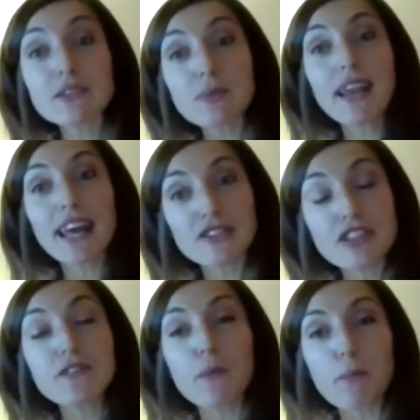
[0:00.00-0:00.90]
one actually
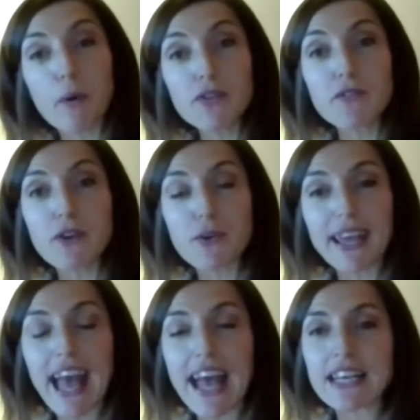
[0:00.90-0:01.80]
is for both of you
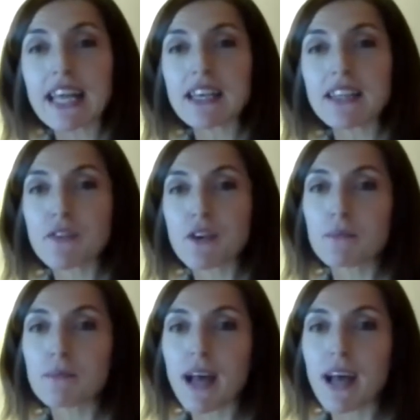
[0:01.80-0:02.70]
again, and it's
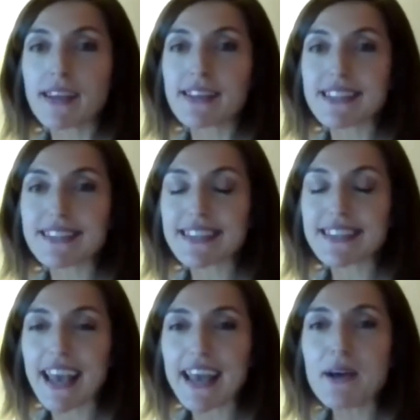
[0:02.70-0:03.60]
from
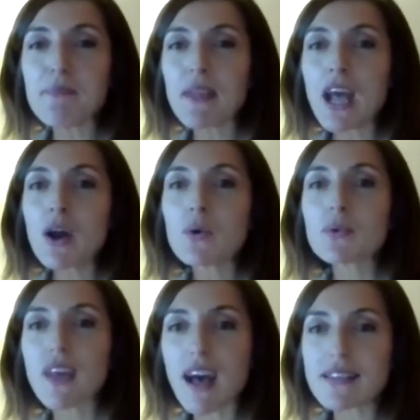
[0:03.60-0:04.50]
Giske, who's
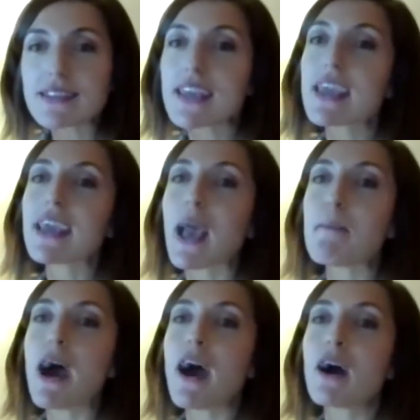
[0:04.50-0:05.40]
asking
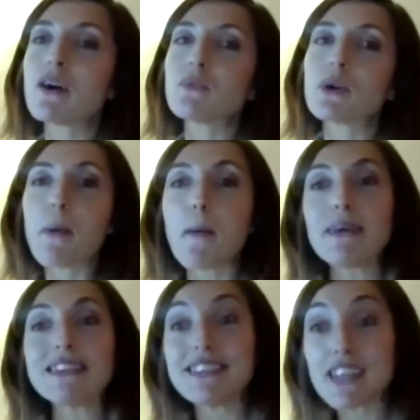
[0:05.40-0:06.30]
about, what about
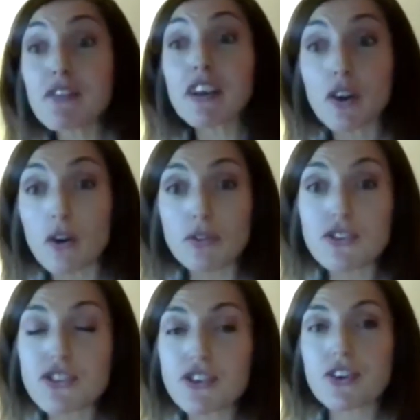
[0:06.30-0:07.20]
material culture?